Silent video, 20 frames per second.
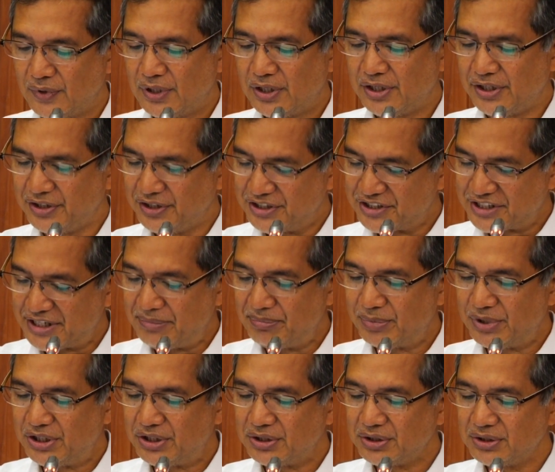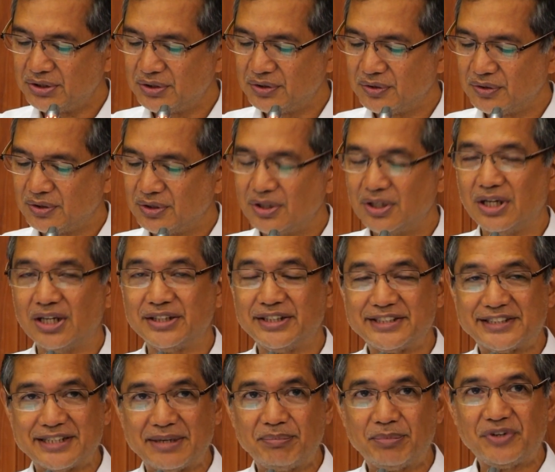In December 5,
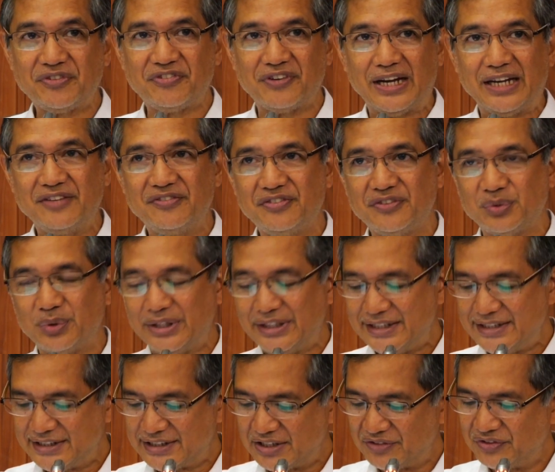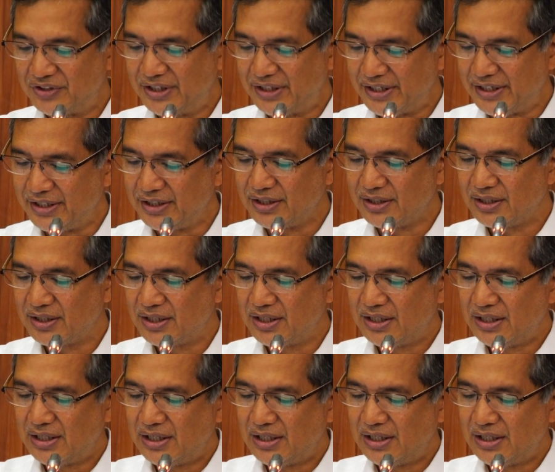2017,